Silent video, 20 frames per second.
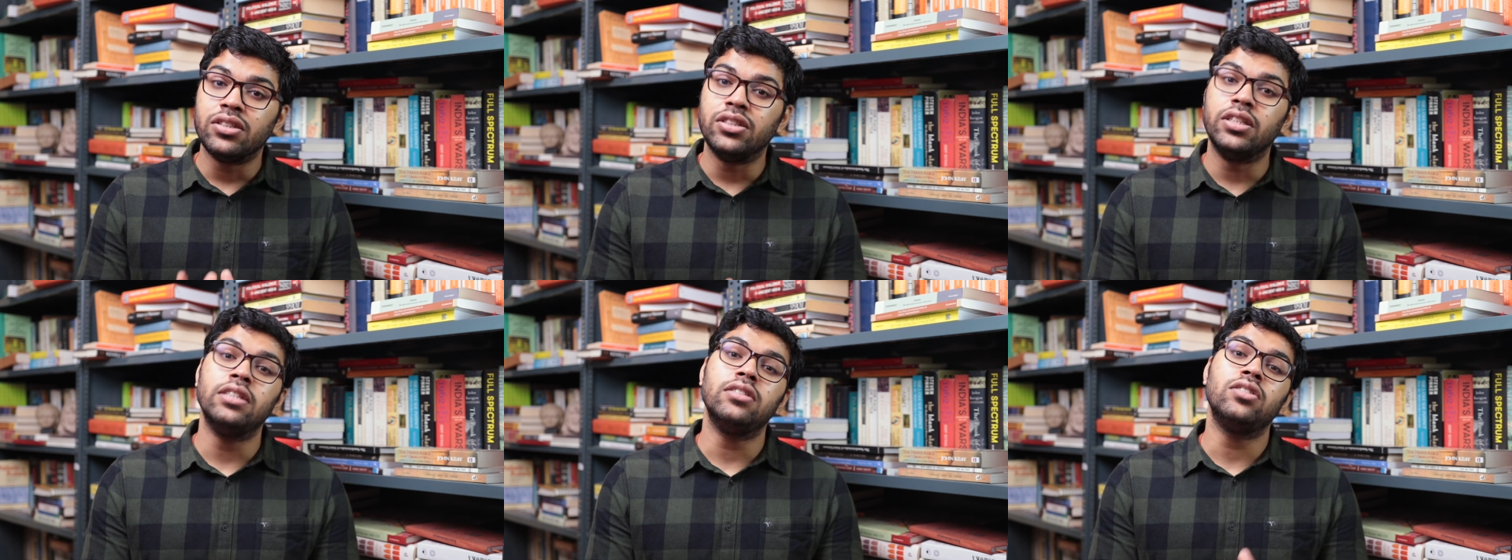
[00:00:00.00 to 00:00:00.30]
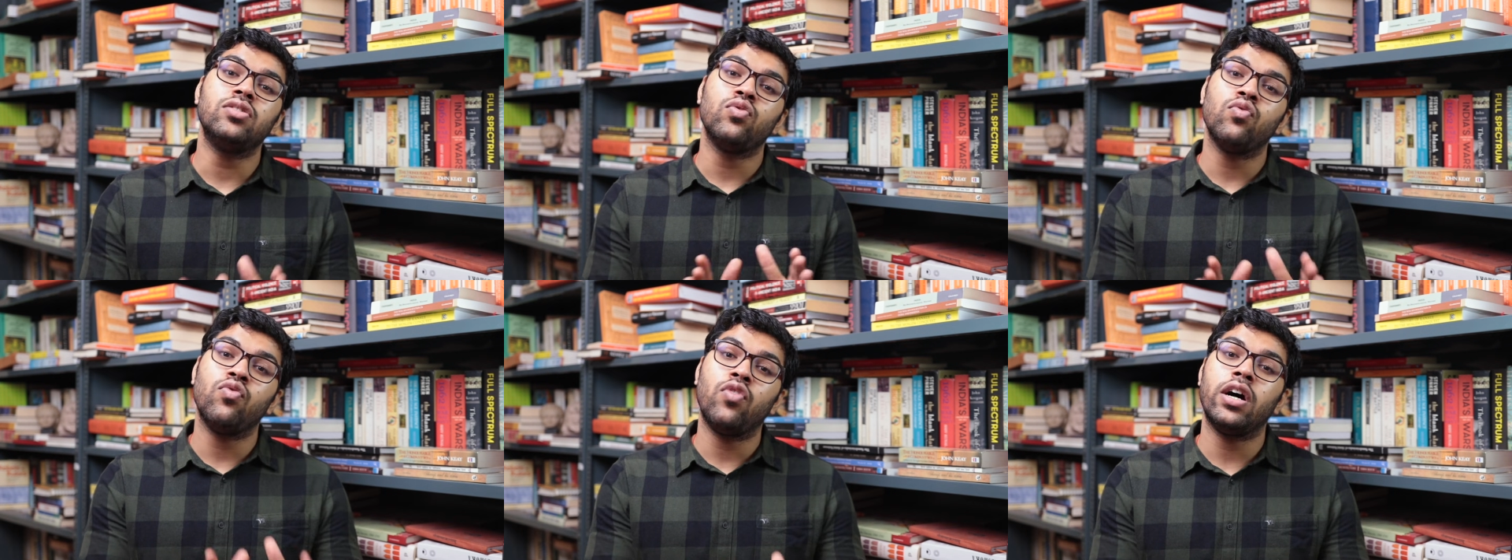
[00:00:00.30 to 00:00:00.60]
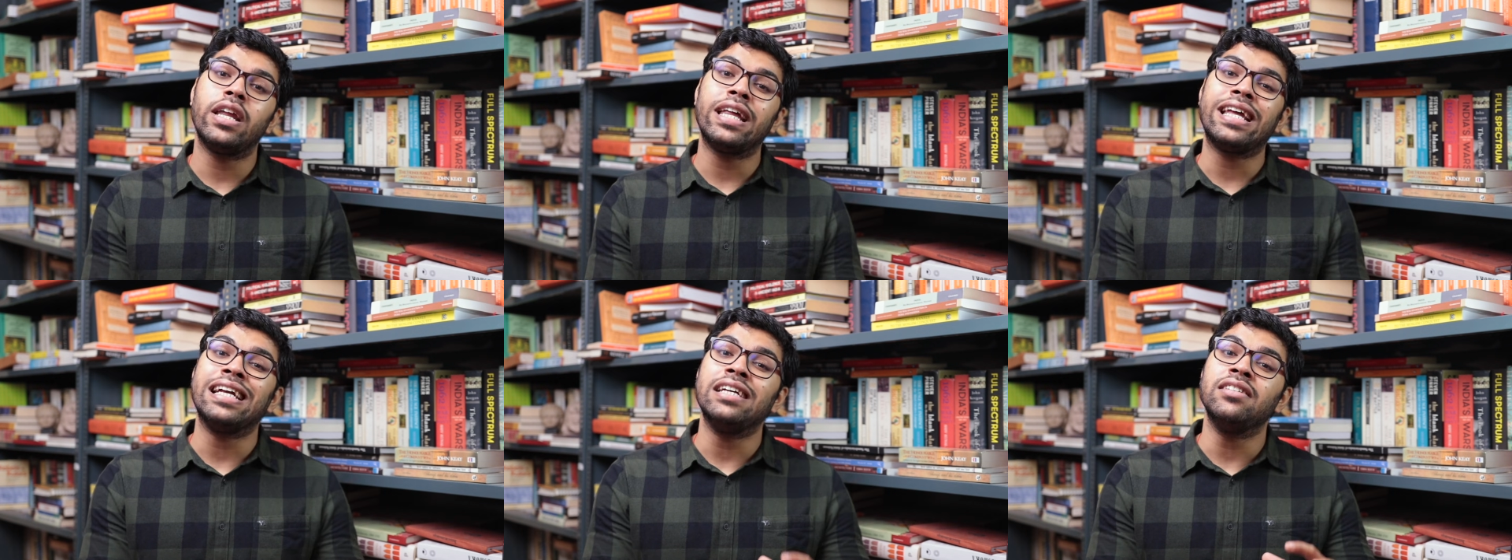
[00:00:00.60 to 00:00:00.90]
this
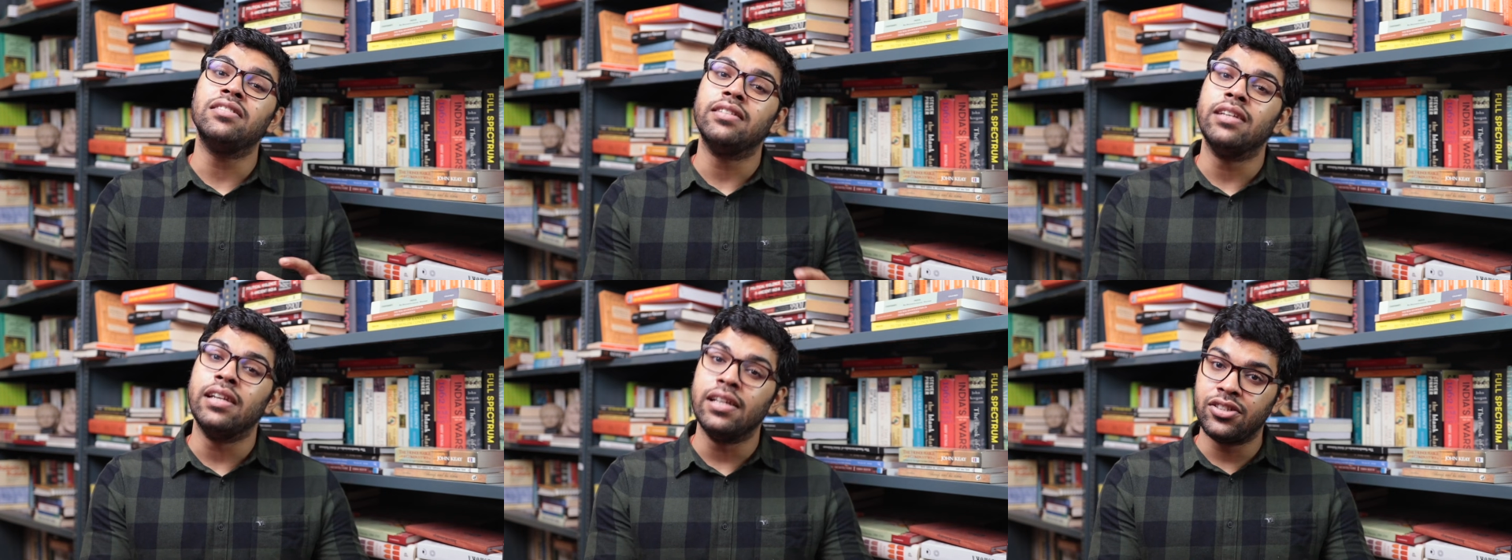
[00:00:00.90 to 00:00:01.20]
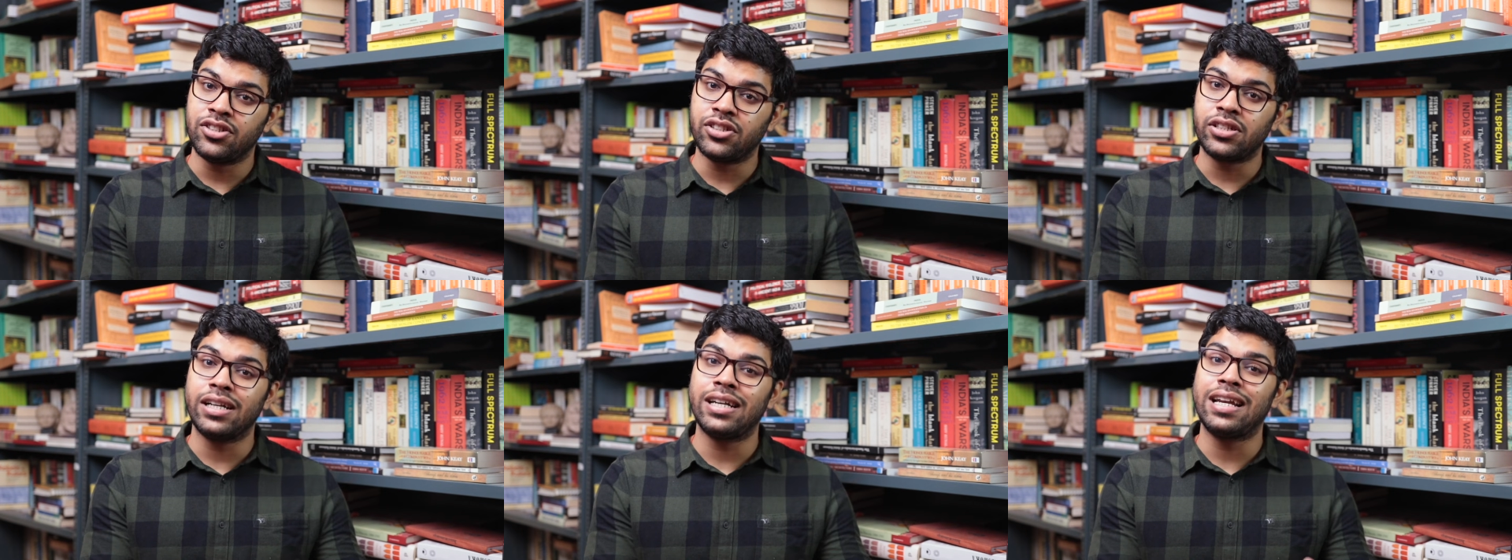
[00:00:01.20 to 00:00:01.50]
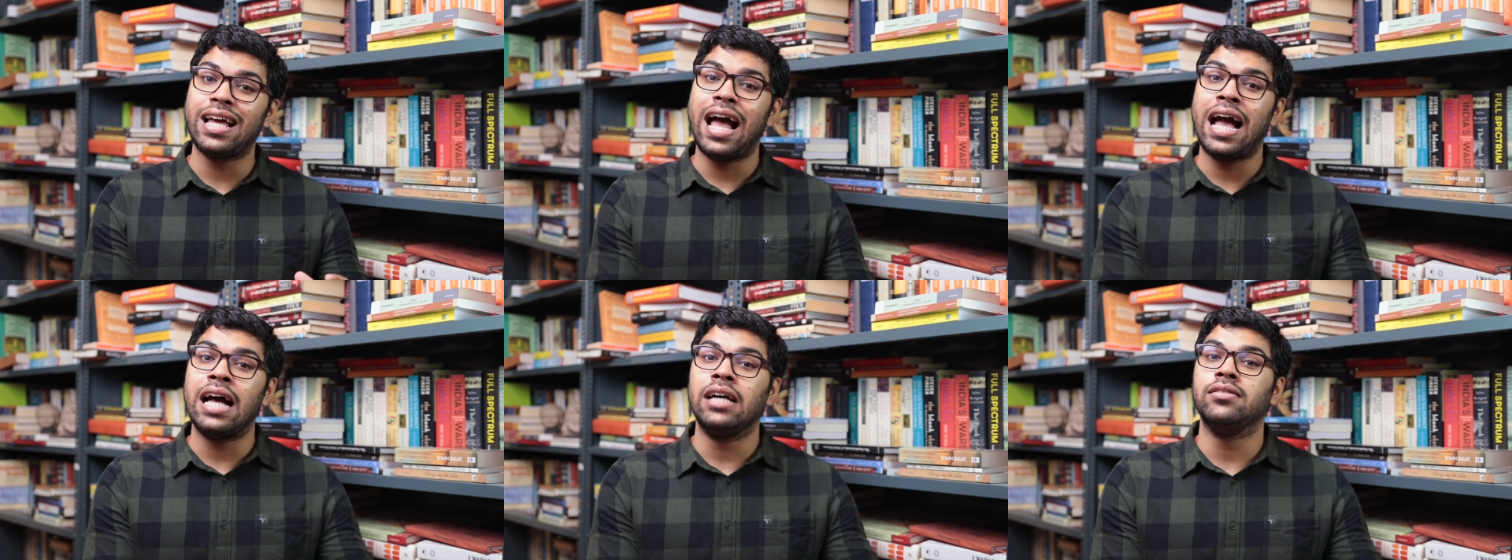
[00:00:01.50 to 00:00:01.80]
work is
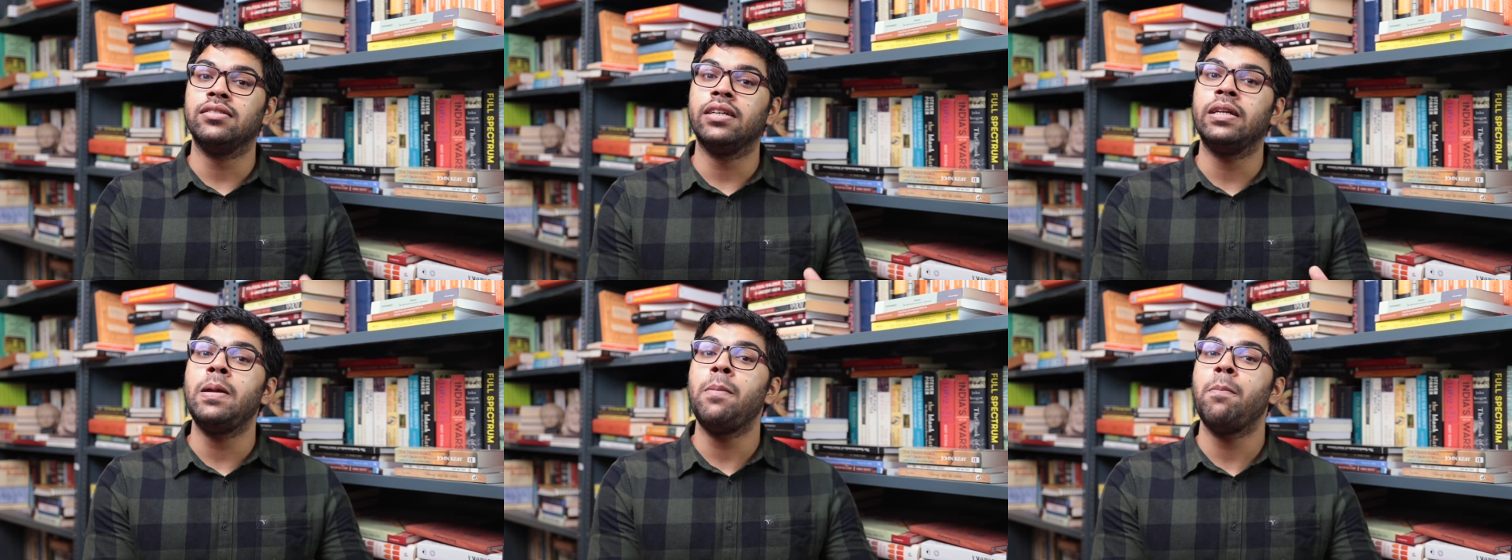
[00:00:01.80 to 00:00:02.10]
listed as an